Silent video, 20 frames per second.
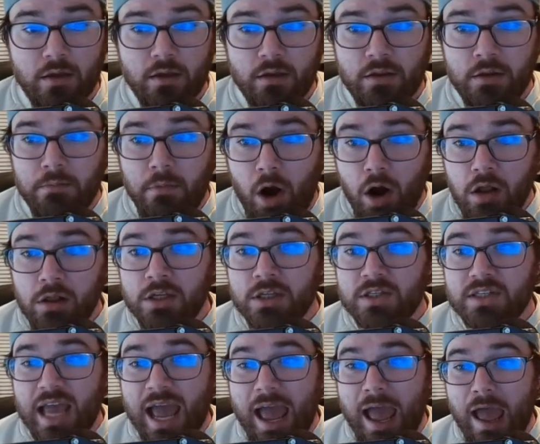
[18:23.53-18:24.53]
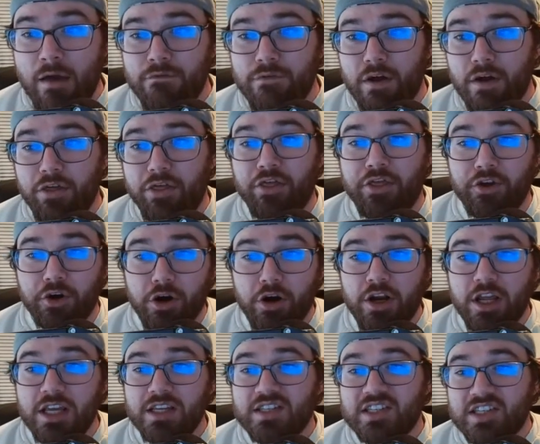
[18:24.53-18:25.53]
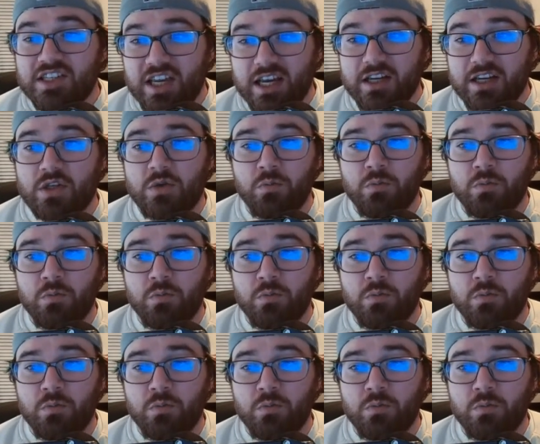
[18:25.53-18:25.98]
The Marlins have 36